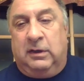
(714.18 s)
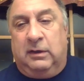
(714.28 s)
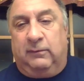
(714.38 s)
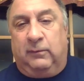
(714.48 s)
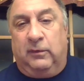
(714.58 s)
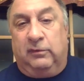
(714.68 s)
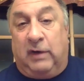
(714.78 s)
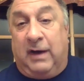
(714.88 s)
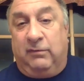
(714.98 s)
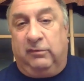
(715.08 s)
for the
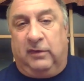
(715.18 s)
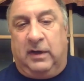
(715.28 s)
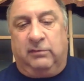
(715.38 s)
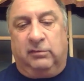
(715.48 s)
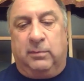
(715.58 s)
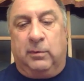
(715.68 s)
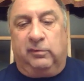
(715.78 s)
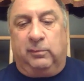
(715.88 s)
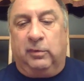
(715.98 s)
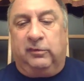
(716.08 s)
drivers at Hendrick
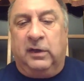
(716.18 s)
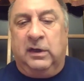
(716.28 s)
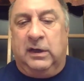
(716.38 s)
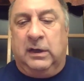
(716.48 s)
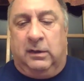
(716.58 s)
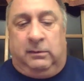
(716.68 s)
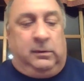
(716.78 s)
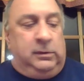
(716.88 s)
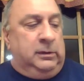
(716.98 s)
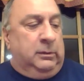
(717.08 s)
Motorsports.
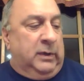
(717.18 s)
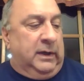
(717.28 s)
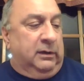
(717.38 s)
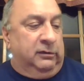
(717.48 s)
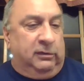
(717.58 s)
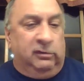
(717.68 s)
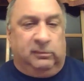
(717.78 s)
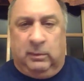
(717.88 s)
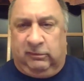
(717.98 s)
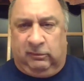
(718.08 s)
And we
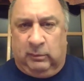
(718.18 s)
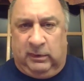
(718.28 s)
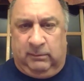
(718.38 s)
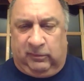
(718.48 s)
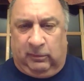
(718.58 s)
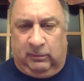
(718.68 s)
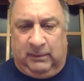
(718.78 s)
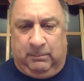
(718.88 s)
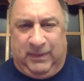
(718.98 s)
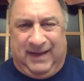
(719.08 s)

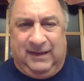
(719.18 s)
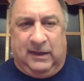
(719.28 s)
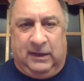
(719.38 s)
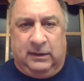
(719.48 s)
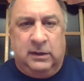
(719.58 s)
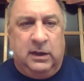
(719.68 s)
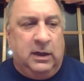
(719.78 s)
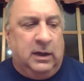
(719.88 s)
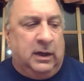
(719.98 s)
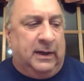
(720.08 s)
certainly pinged in
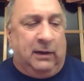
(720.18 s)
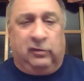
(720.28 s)
on Alex